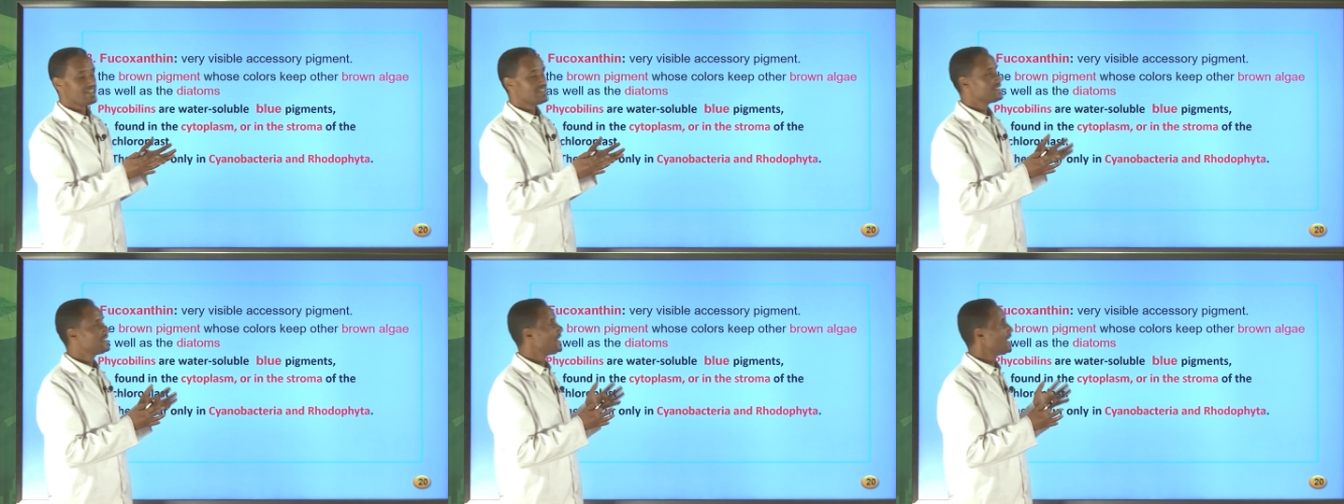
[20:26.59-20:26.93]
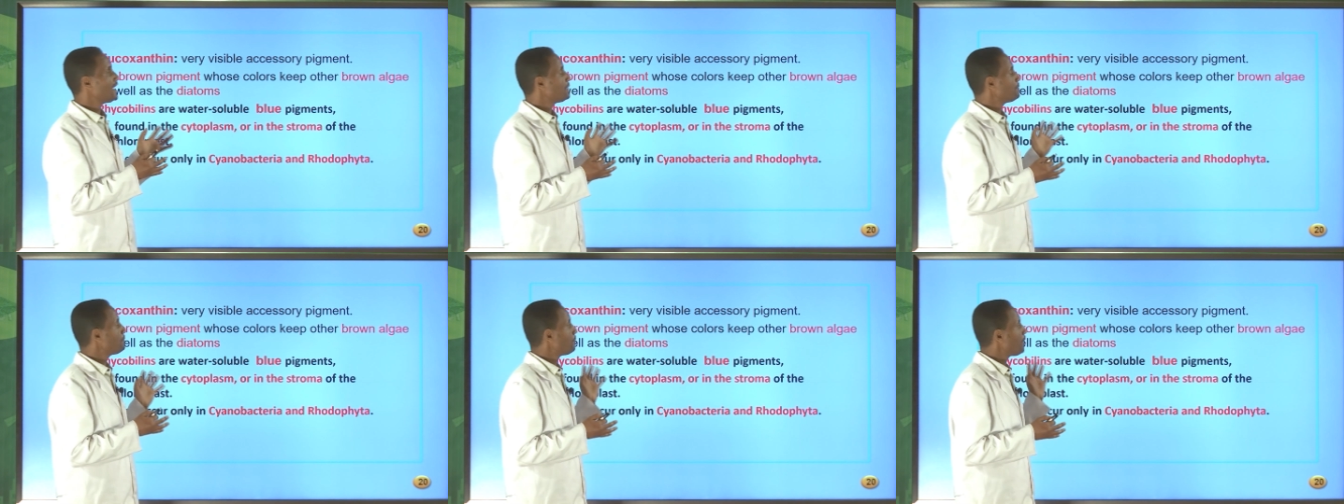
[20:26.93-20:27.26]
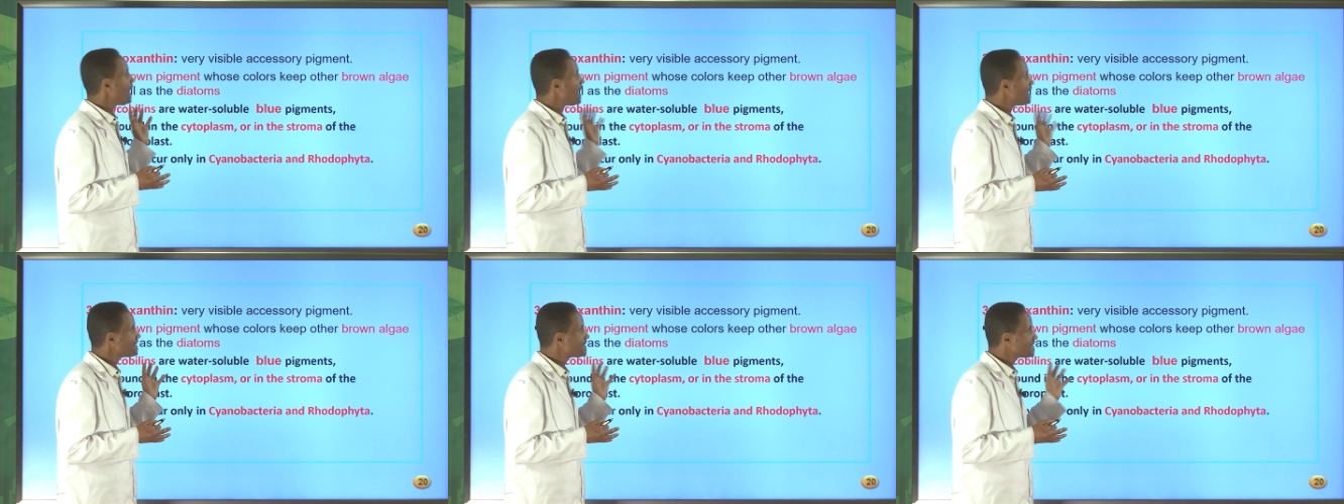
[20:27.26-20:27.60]
they
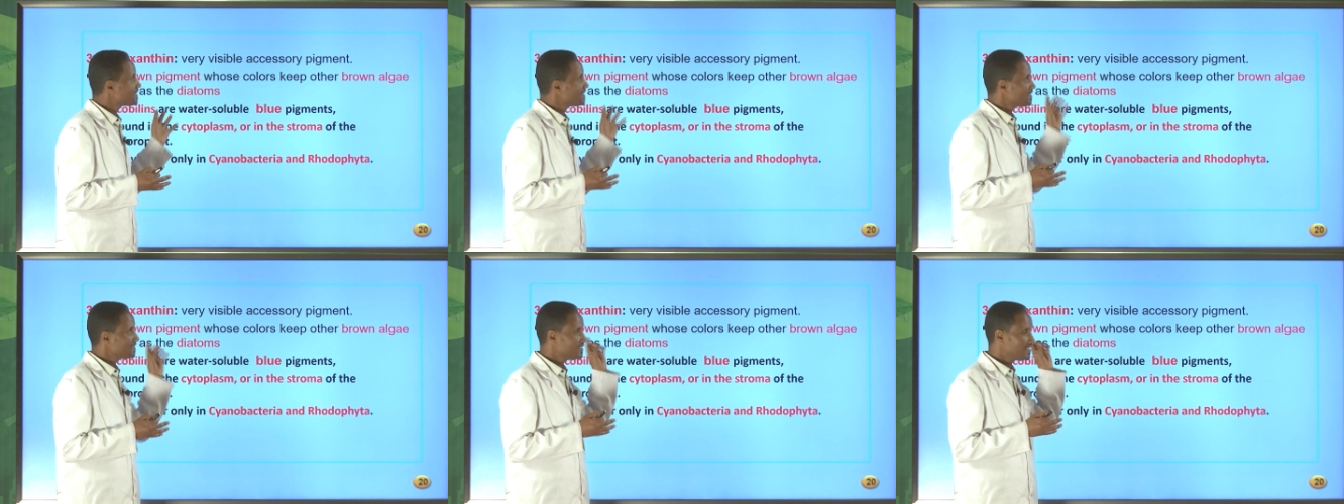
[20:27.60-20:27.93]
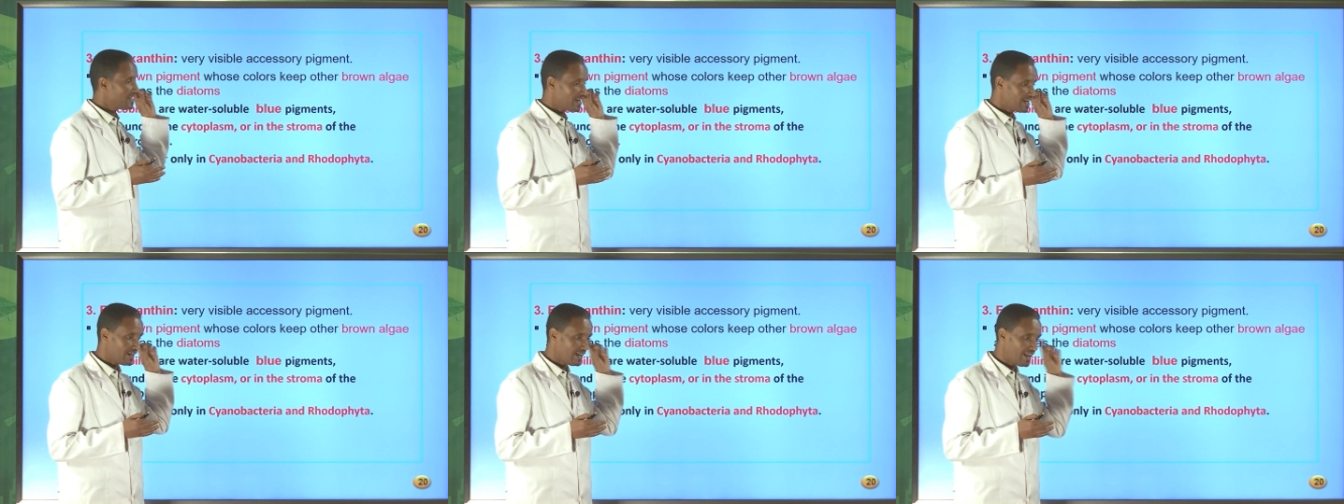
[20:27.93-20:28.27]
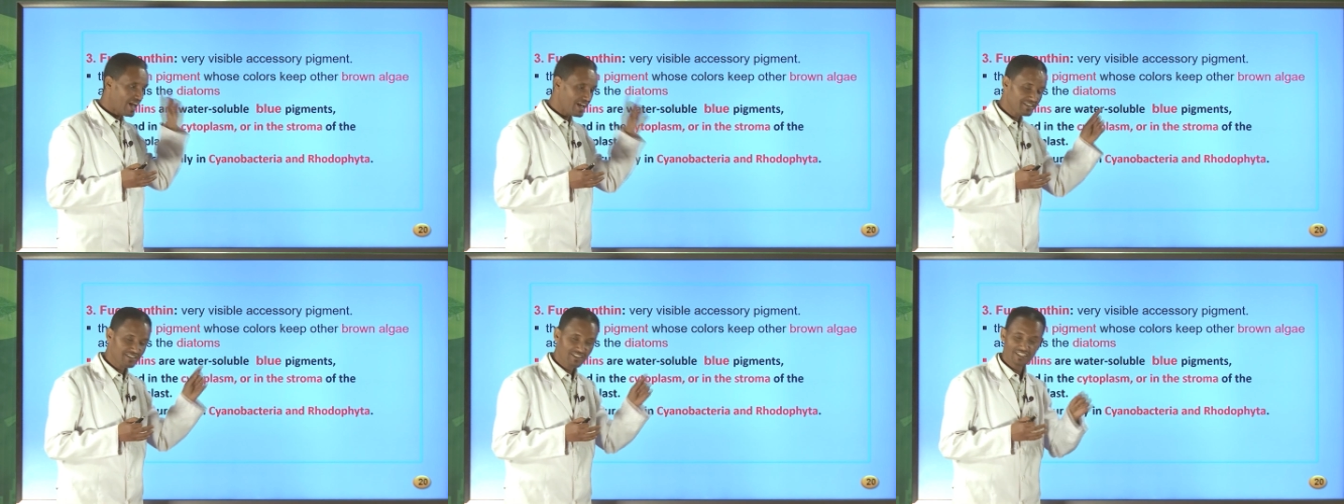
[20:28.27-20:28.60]
pass their
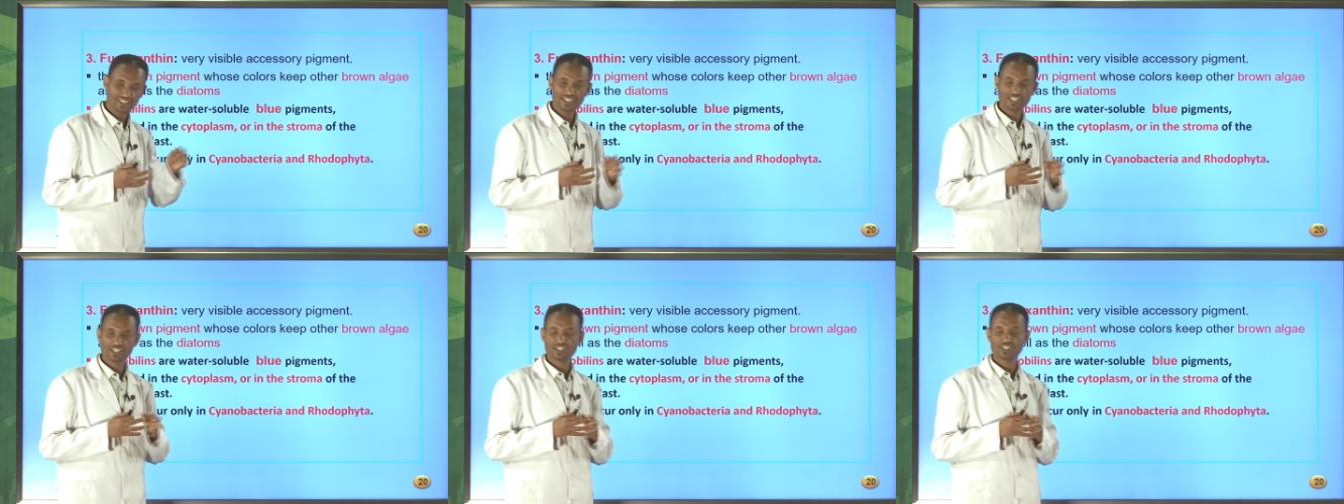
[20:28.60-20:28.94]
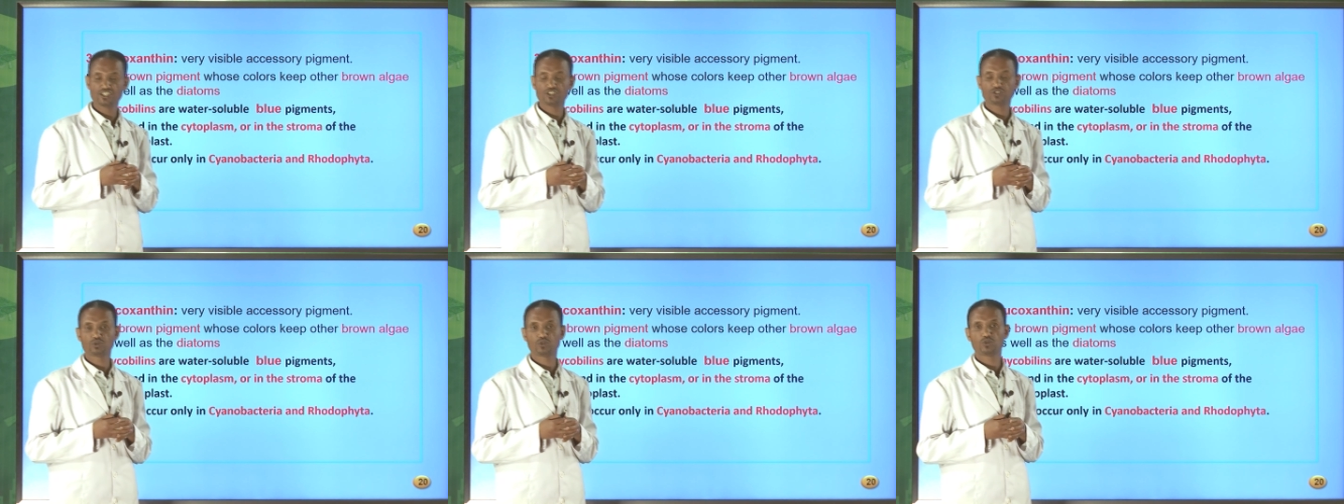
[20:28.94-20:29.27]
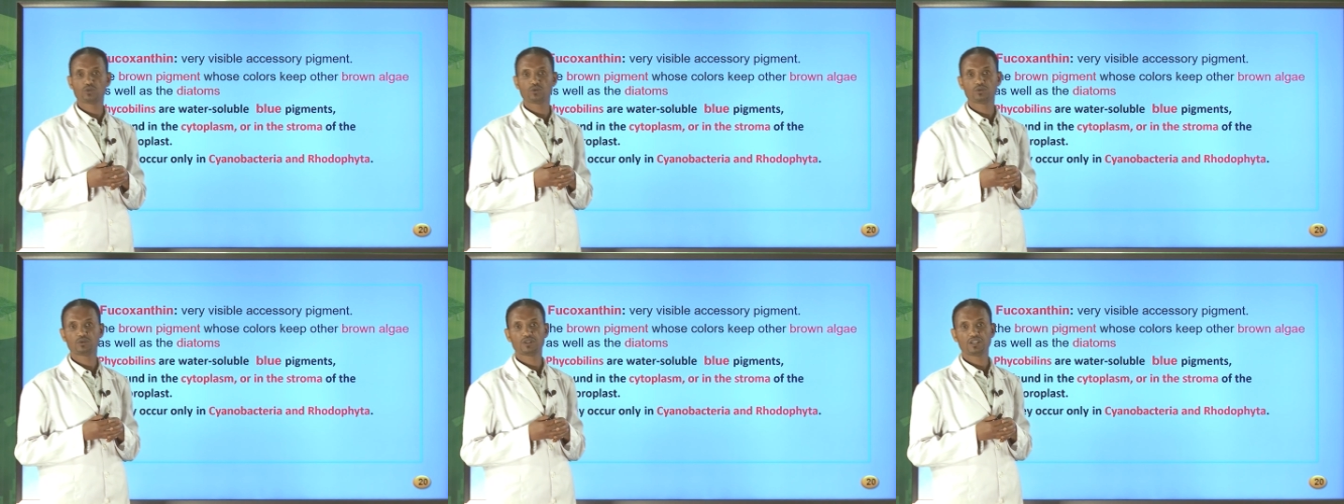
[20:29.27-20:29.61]
light energy
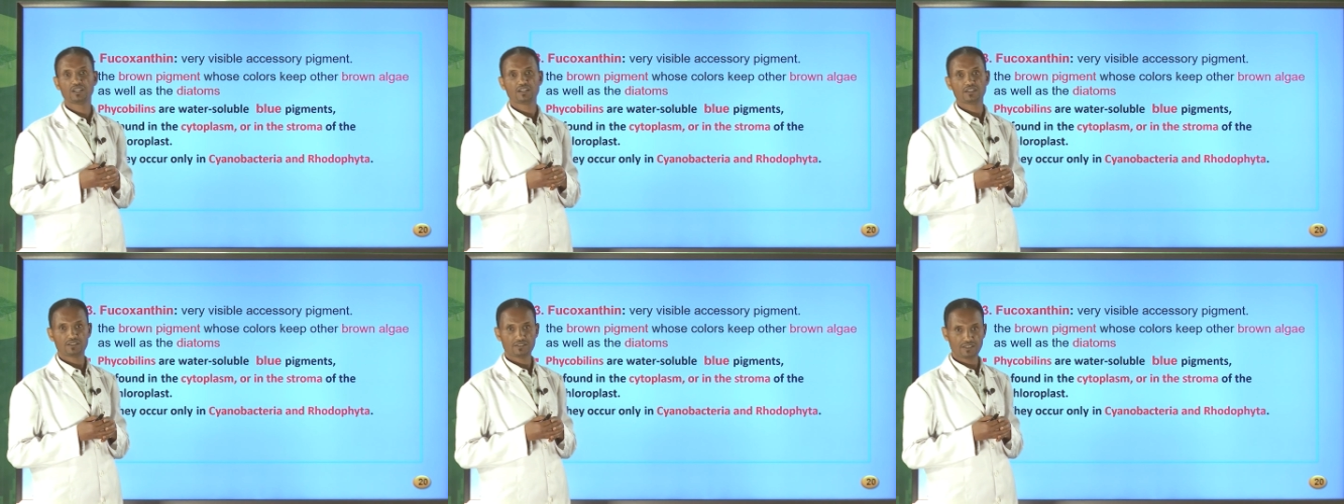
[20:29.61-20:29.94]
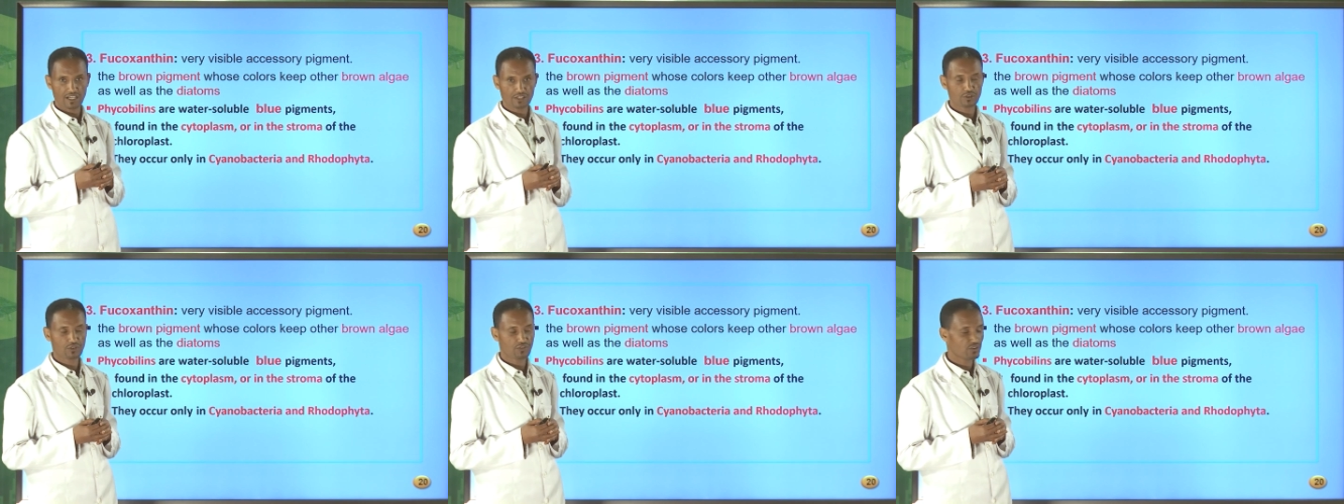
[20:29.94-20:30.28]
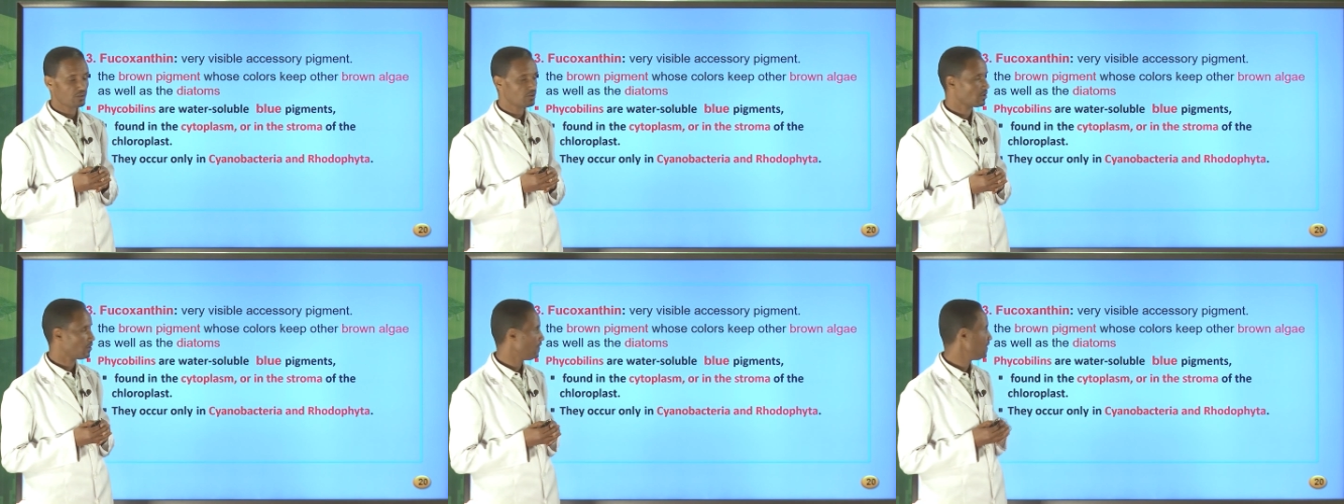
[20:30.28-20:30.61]
to that of
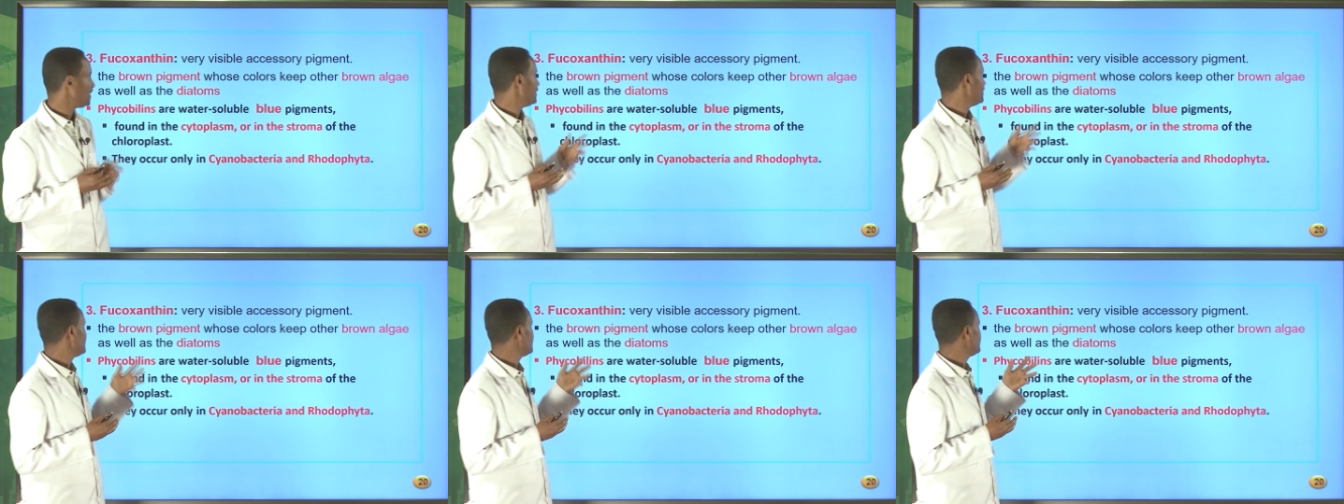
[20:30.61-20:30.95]
chlorophyll,